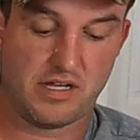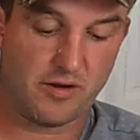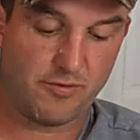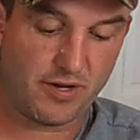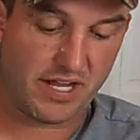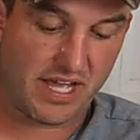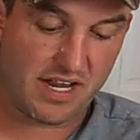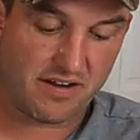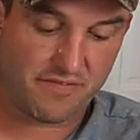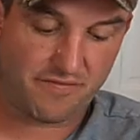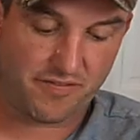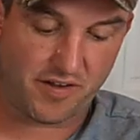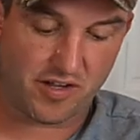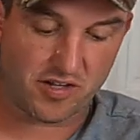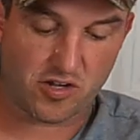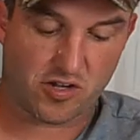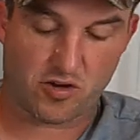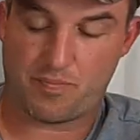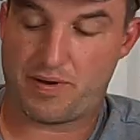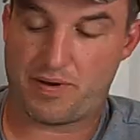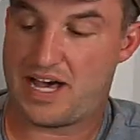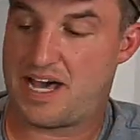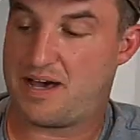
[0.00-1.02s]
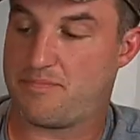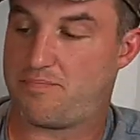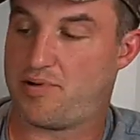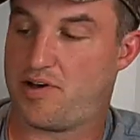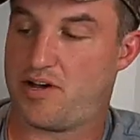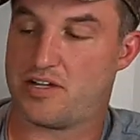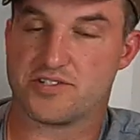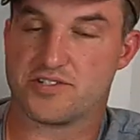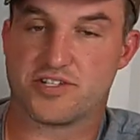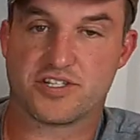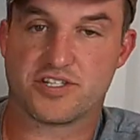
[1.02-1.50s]
Now we got a Funko Pop.
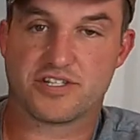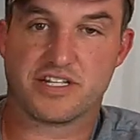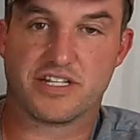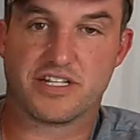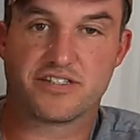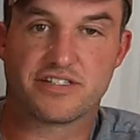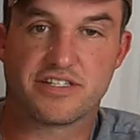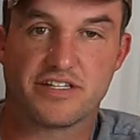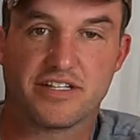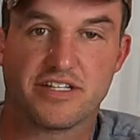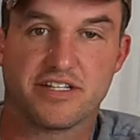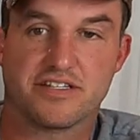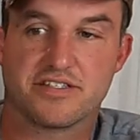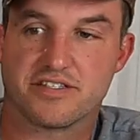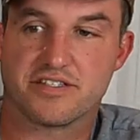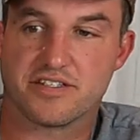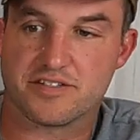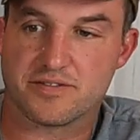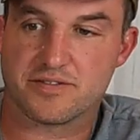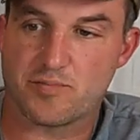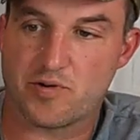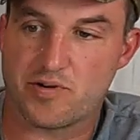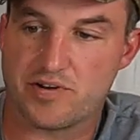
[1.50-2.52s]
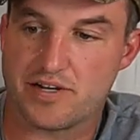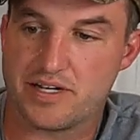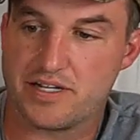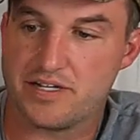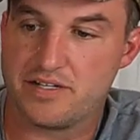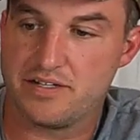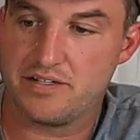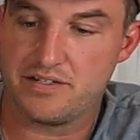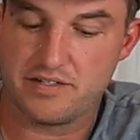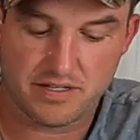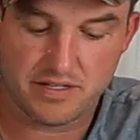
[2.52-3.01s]
Paul just listed this this
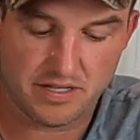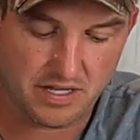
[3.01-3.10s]
morning.